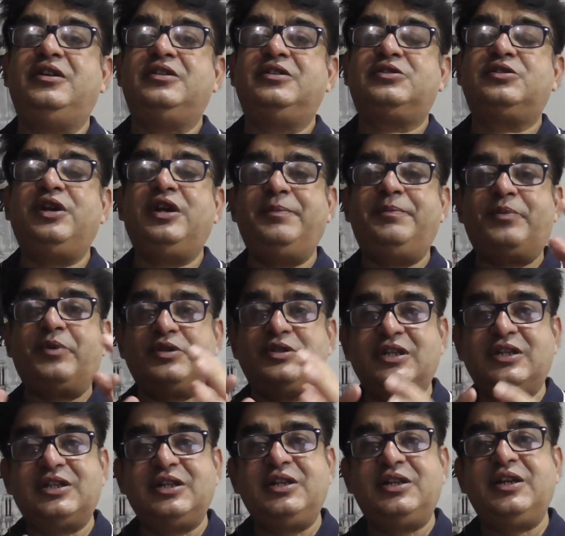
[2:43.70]
So in
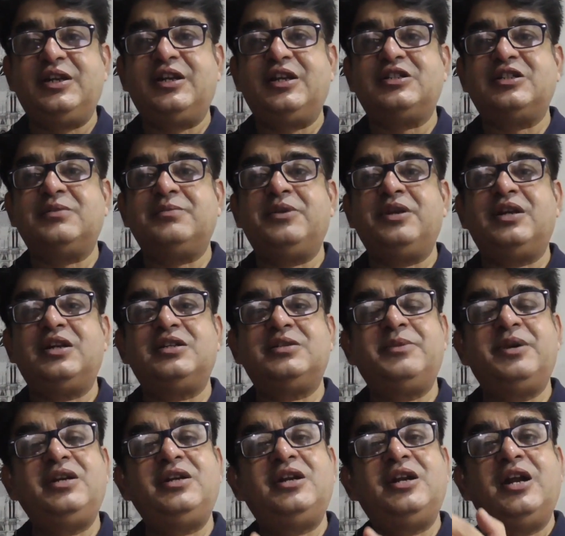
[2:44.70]
project integration
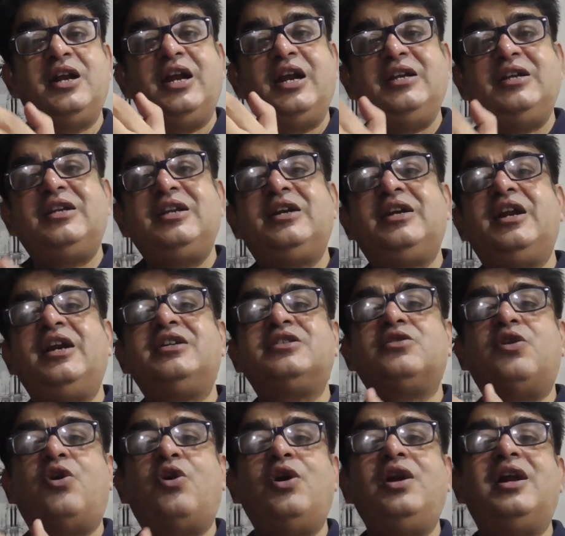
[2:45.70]
management, integrates
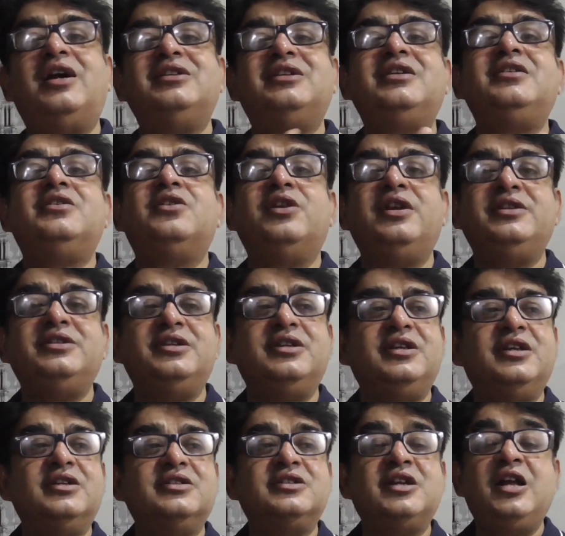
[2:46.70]
all other knowledge
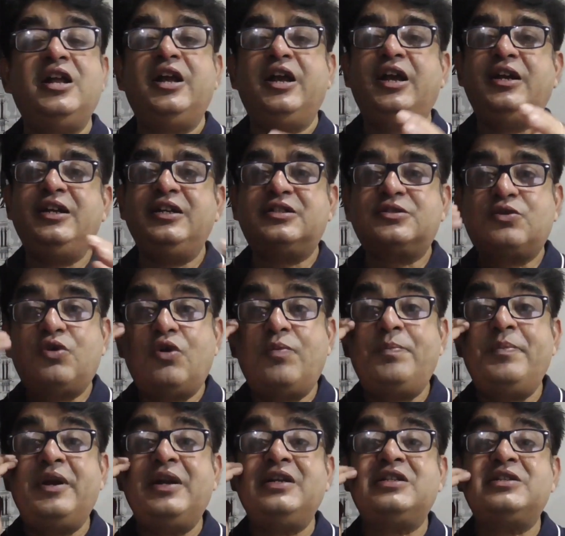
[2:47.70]
areas. In
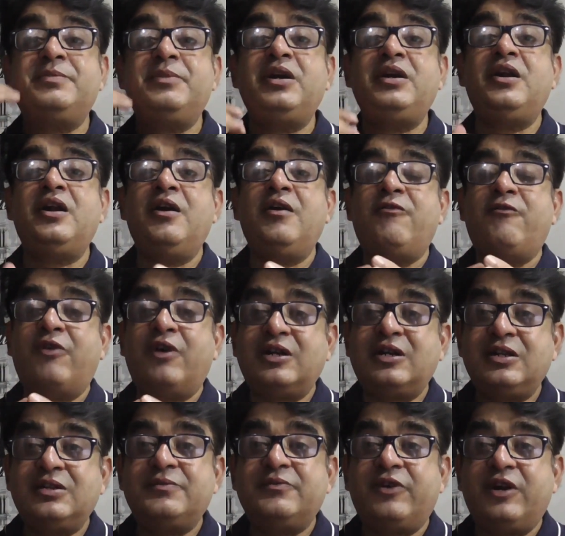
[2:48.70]
scope management, what
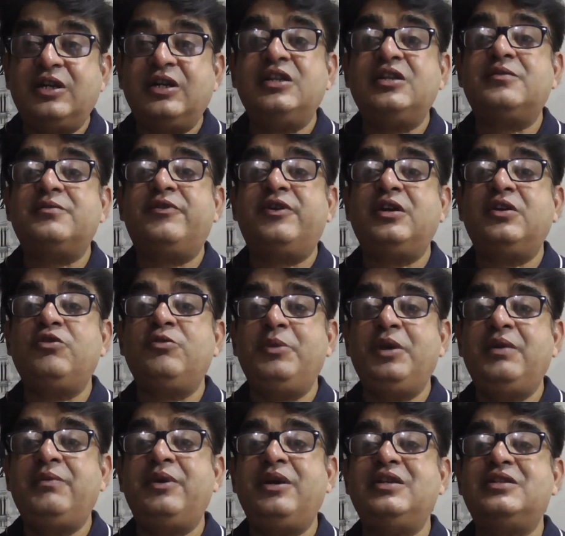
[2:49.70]
do you
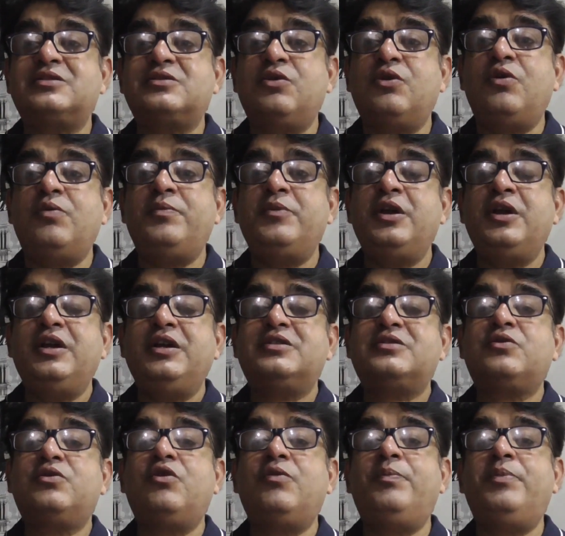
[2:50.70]
mean by scope?
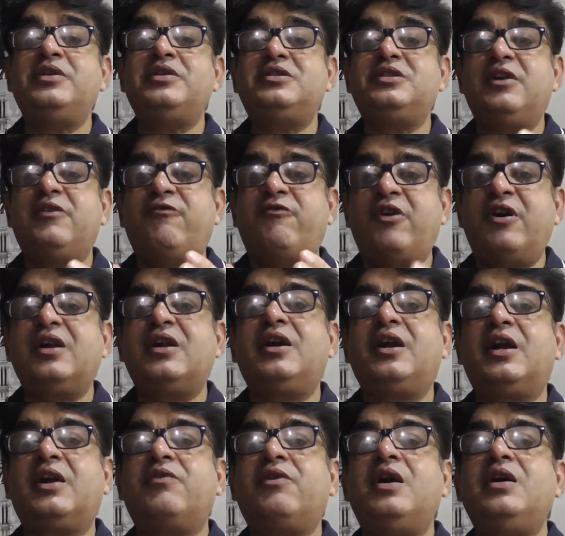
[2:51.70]
Scope is the work
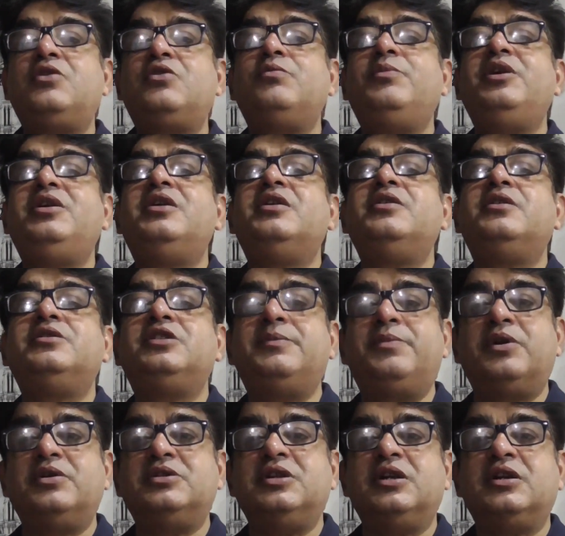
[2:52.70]
required to be done on the
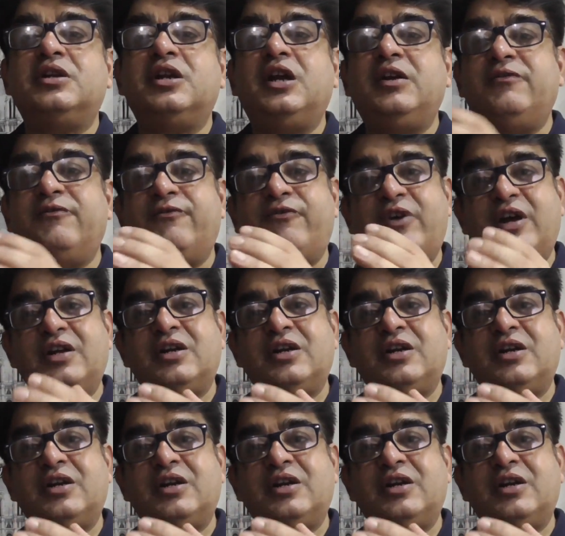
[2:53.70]
project, and